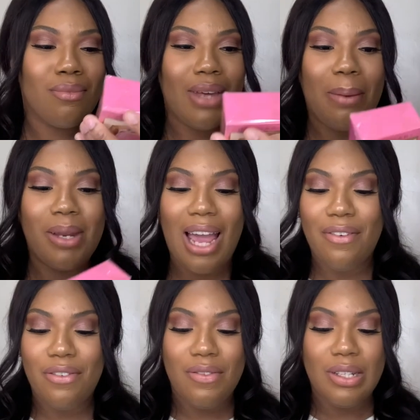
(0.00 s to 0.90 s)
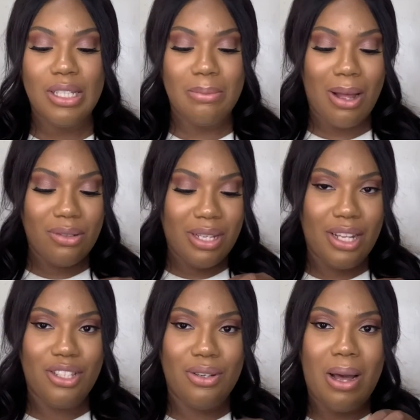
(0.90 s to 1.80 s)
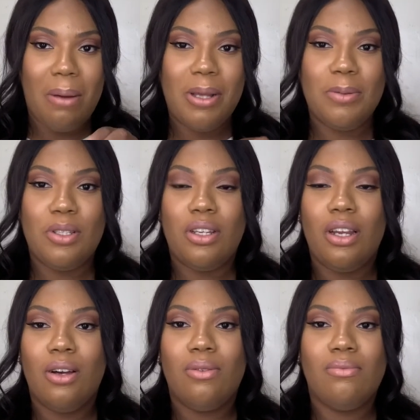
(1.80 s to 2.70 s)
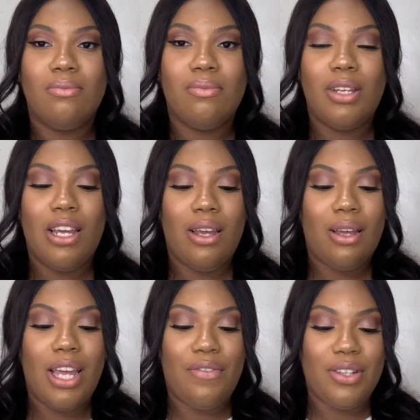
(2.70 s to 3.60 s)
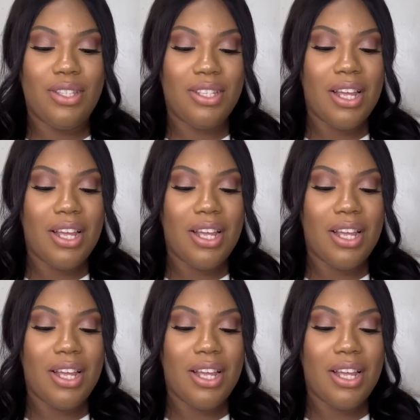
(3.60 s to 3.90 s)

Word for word: I mean, I haven't even smelt it. So how am I supposed to know if it's,